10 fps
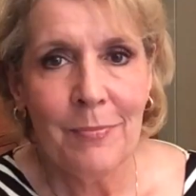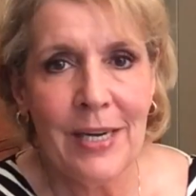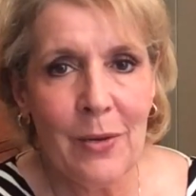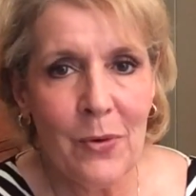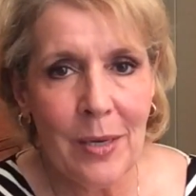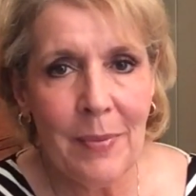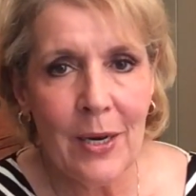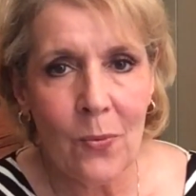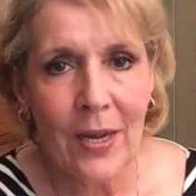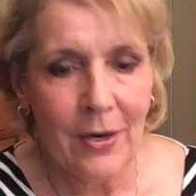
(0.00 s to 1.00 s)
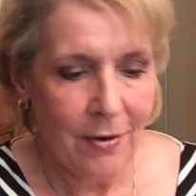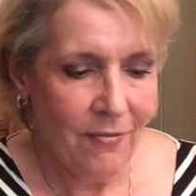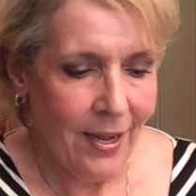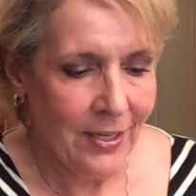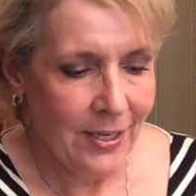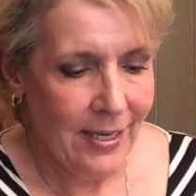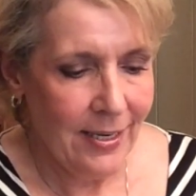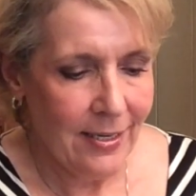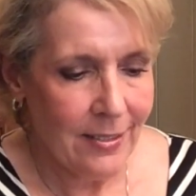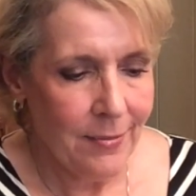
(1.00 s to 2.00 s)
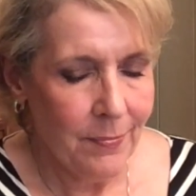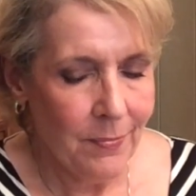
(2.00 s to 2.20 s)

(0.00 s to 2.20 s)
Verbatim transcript: But it would have been a winner if I could eat it.